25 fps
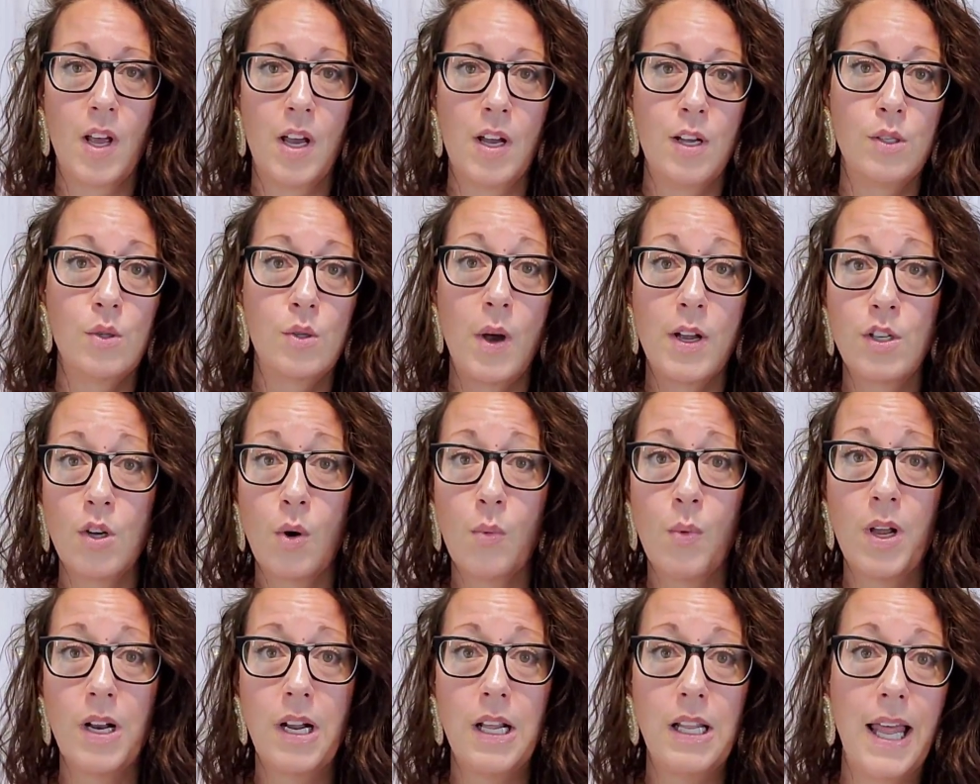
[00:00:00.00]
So I don't
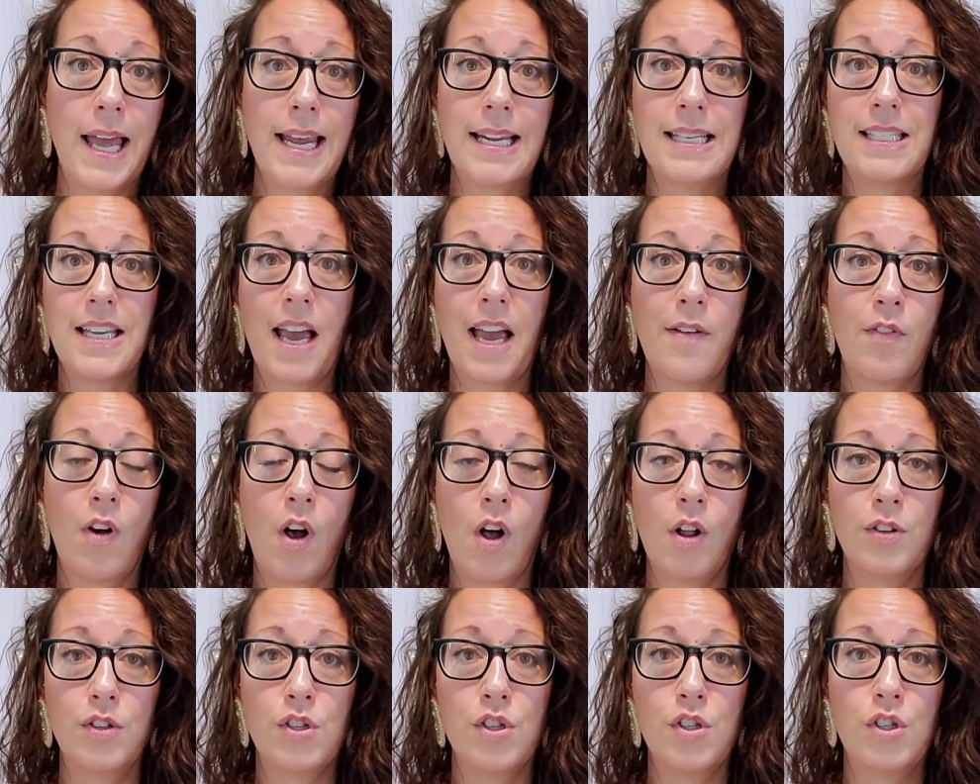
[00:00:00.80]
want to like
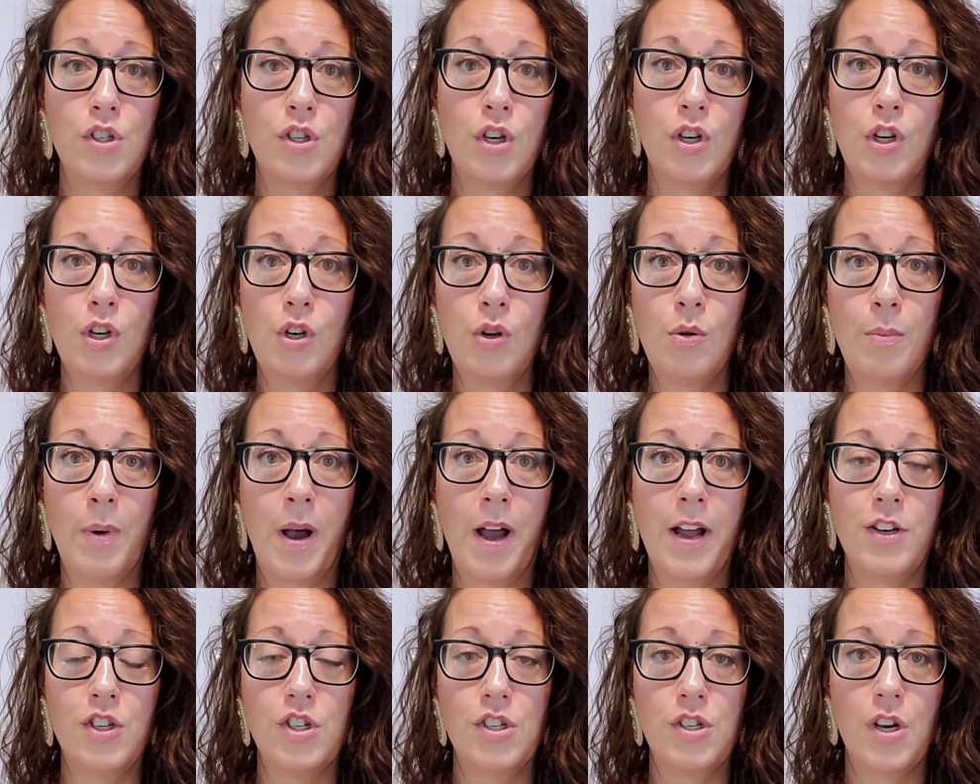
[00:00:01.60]
divulge too
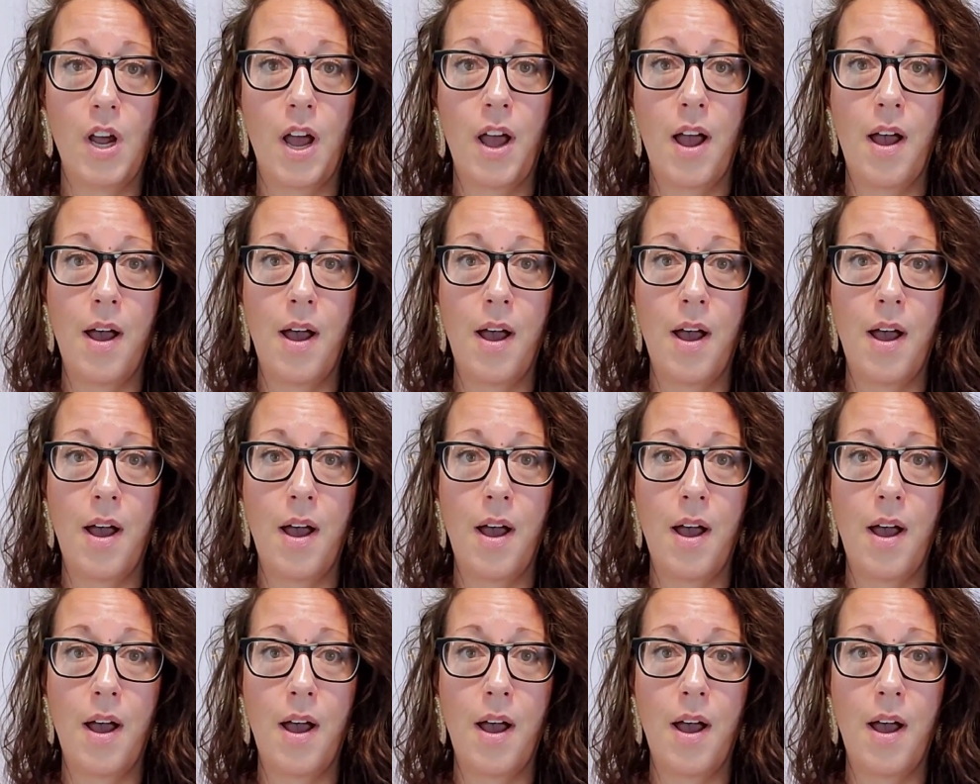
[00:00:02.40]
much